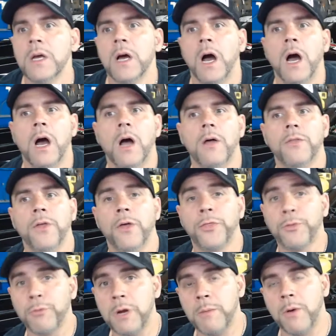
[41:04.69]
The
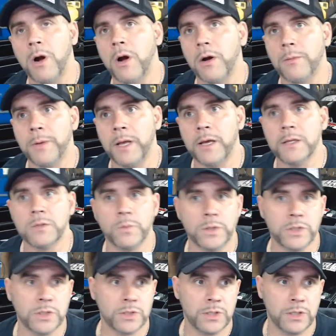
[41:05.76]
3-bar heads,
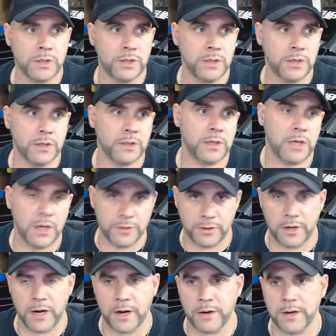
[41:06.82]
which is the
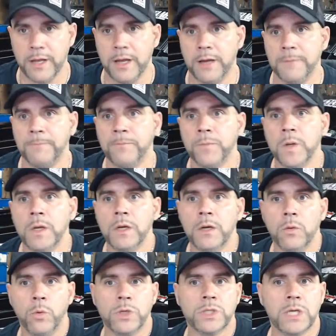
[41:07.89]
other iron head,
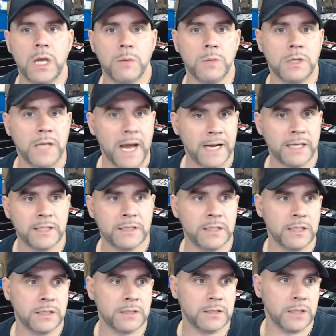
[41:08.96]
which came in
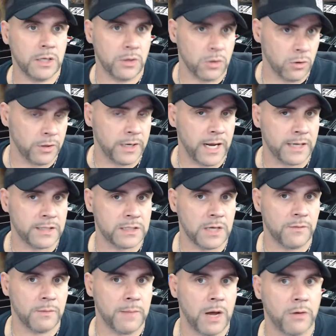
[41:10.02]
96, in early
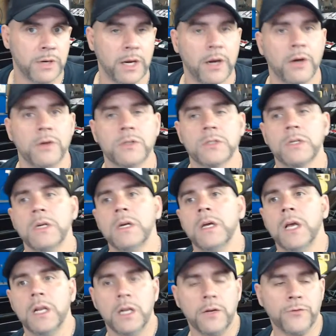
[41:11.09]
97 Mountaineers.
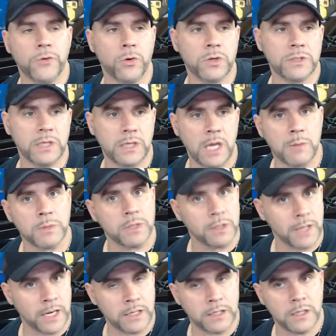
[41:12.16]
And then, of course, they came in the
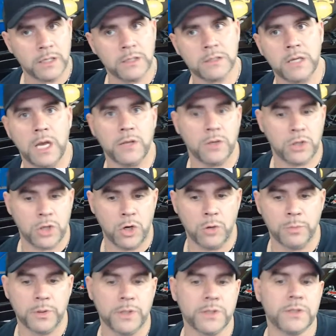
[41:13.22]
Lightnings and the
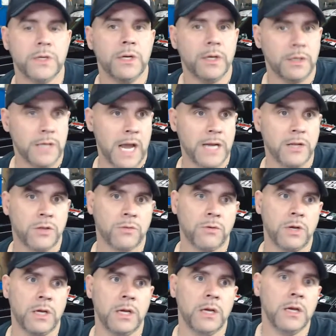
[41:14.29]
Cobras,
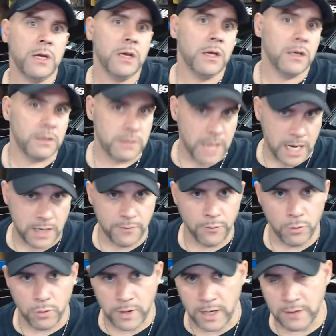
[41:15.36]
93,
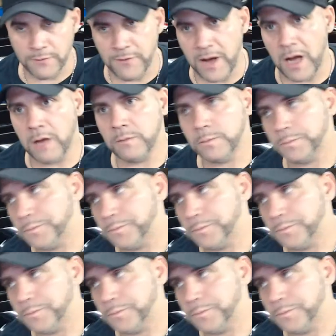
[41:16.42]
94, 95.